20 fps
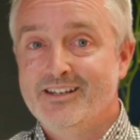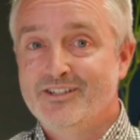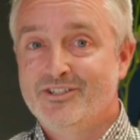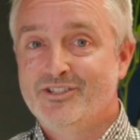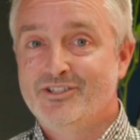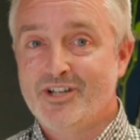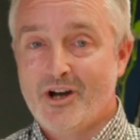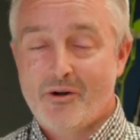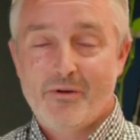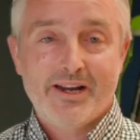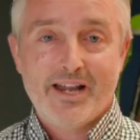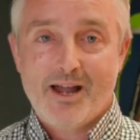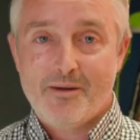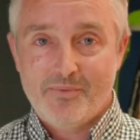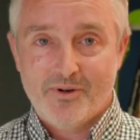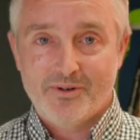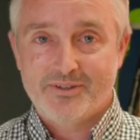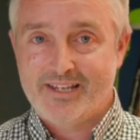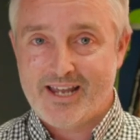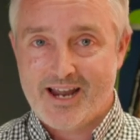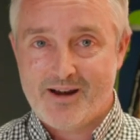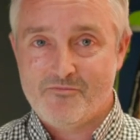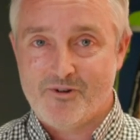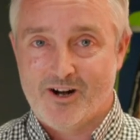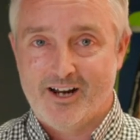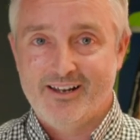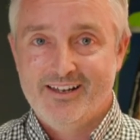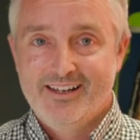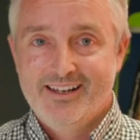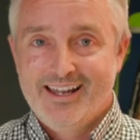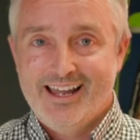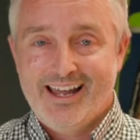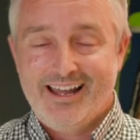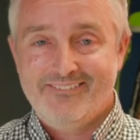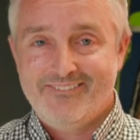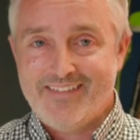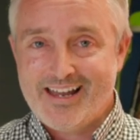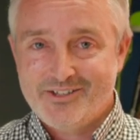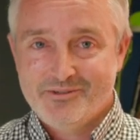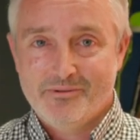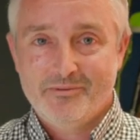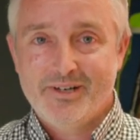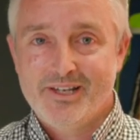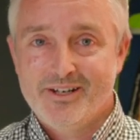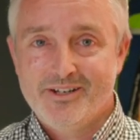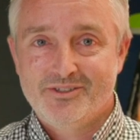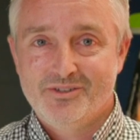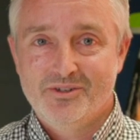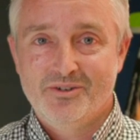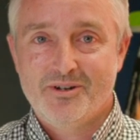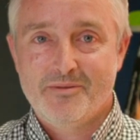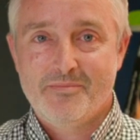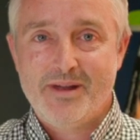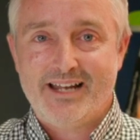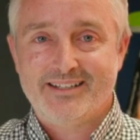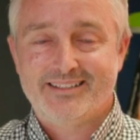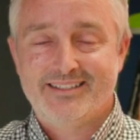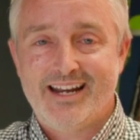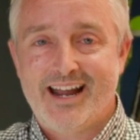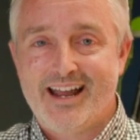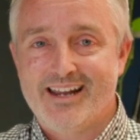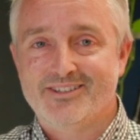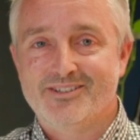showing up on camera. And that's what we're going to talk about today.